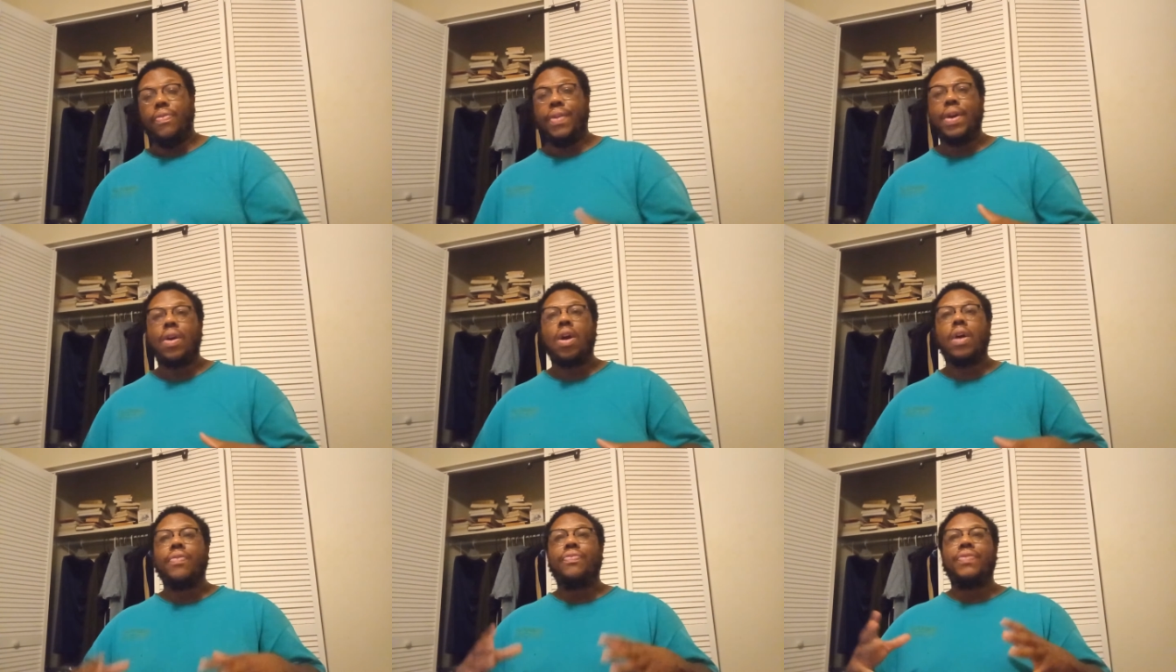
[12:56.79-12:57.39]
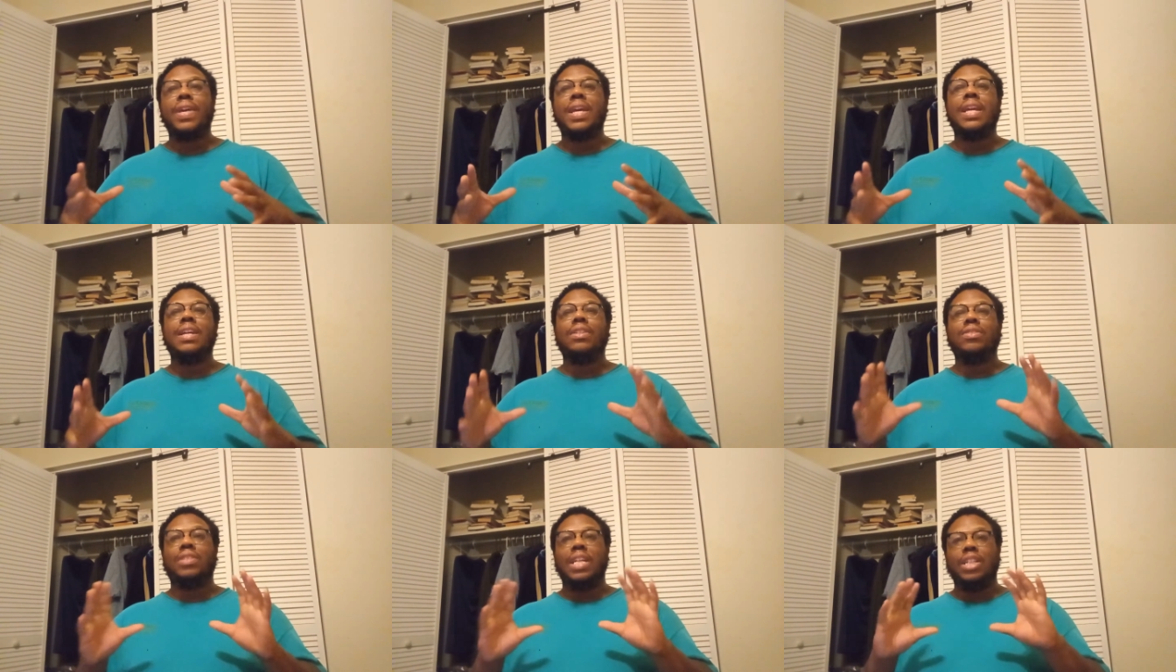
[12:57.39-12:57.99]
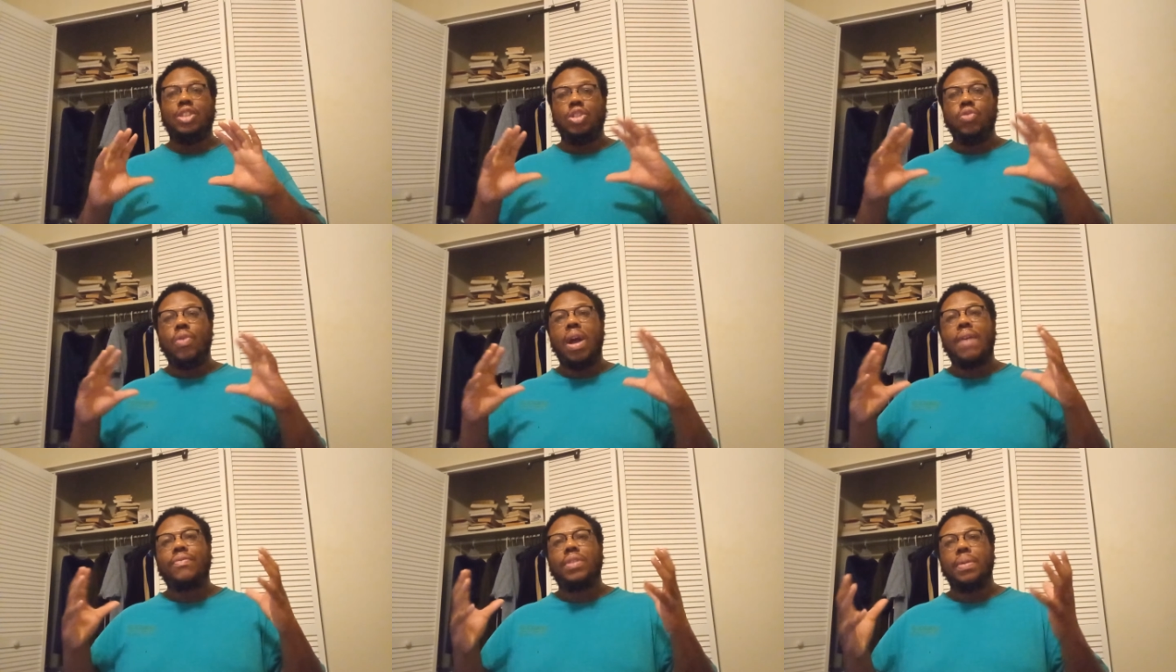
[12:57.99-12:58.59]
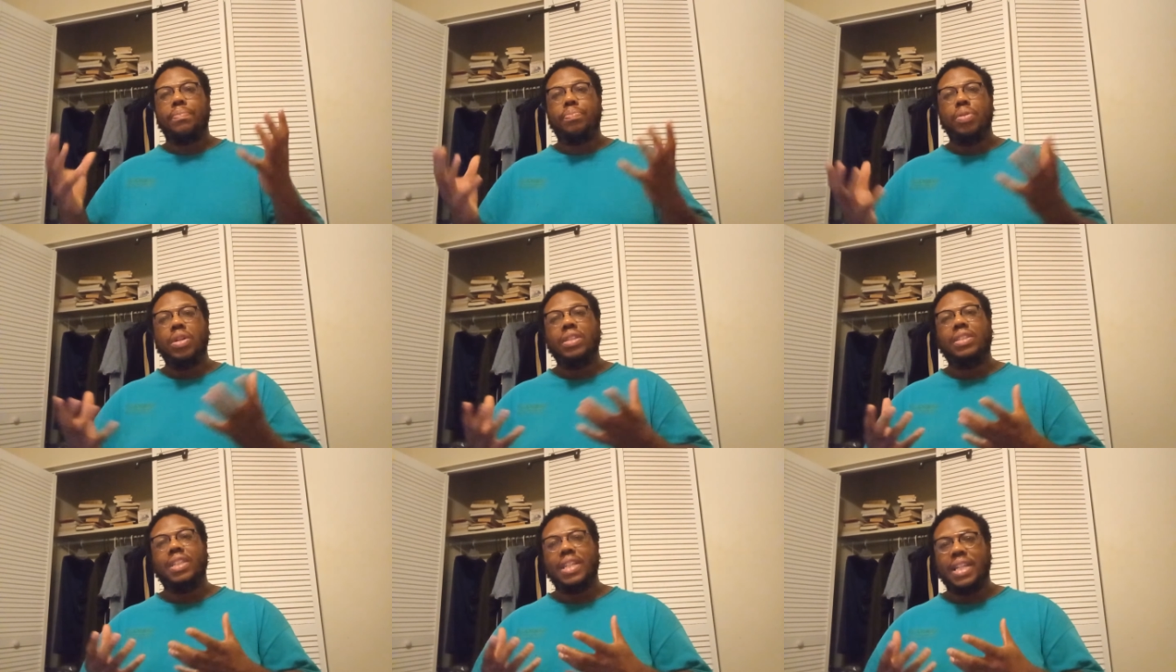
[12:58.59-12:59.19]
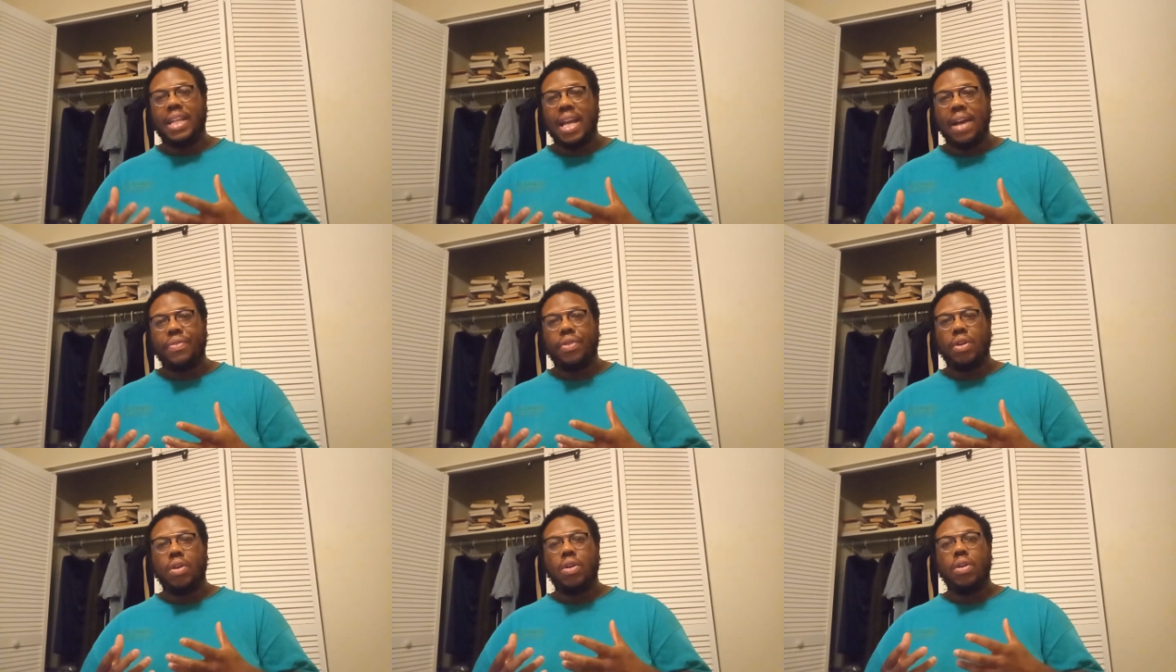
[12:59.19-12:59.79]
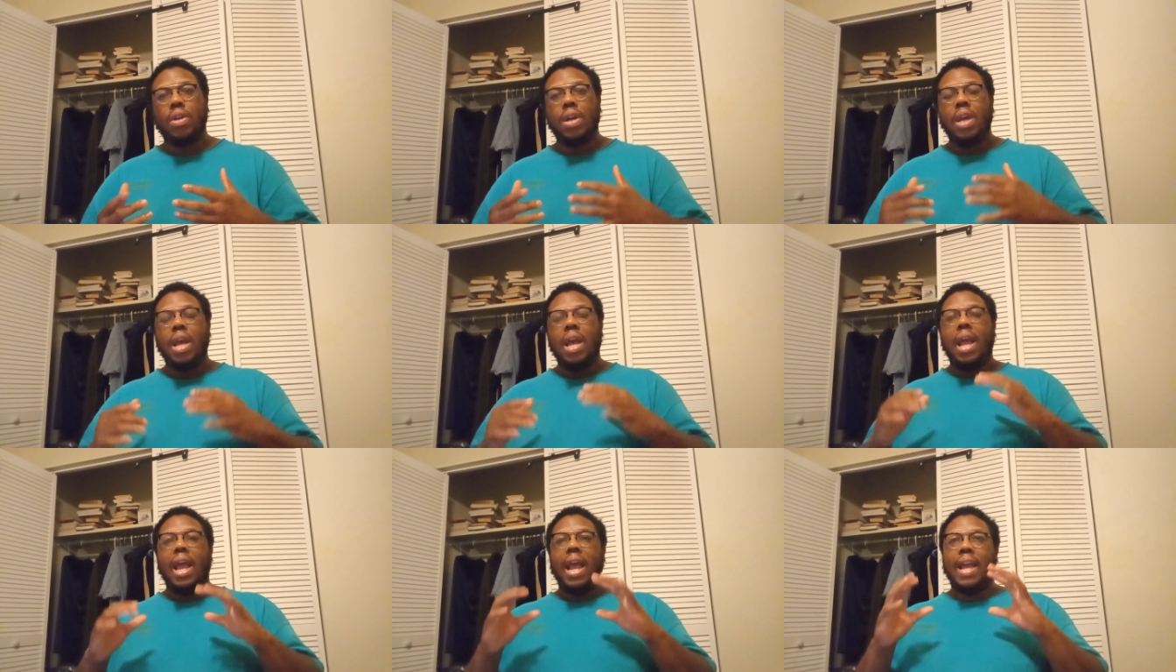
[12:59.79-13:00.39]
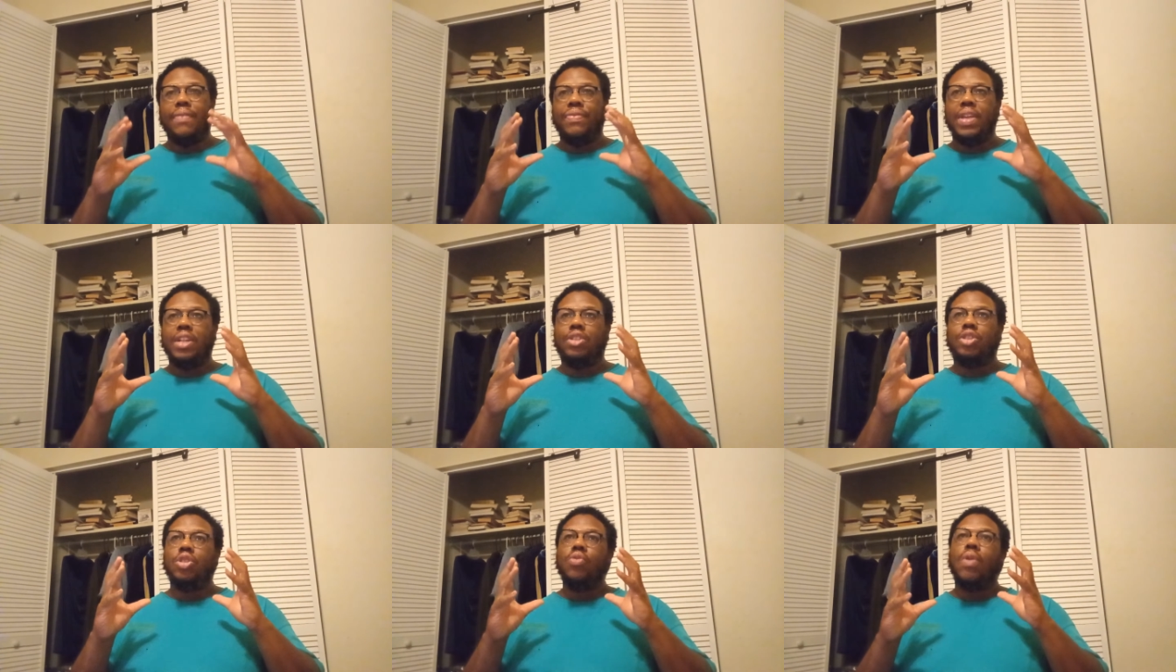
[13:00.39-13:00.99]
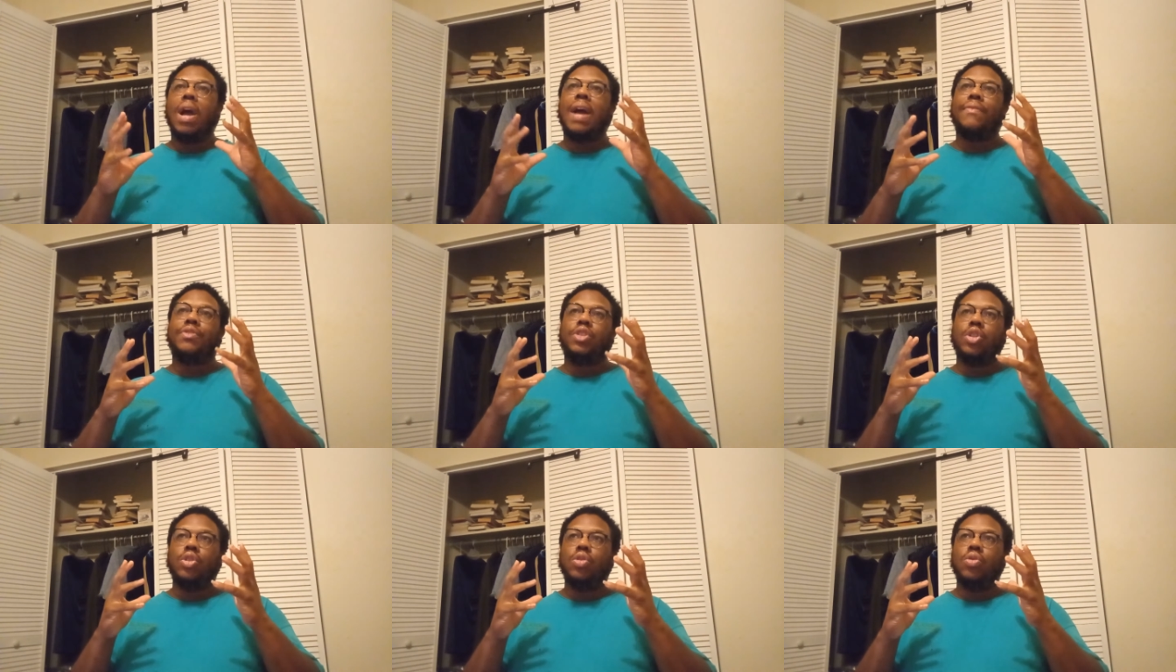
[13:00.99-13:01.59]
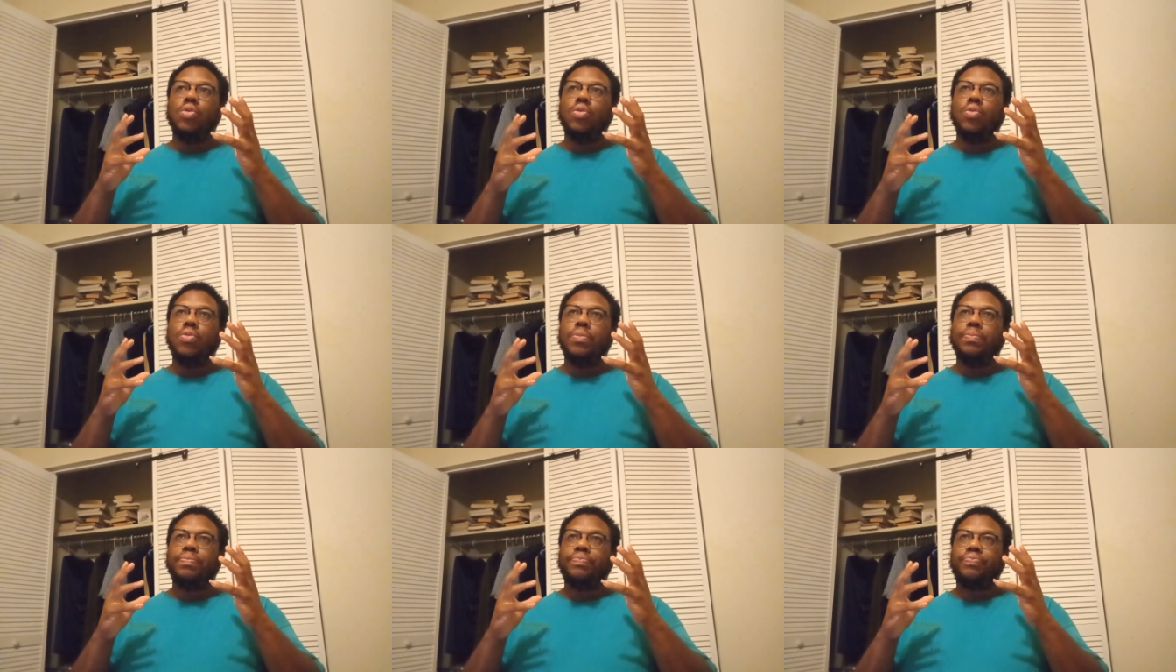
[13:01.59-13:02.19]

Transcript: There are things that you have to put together and that you have to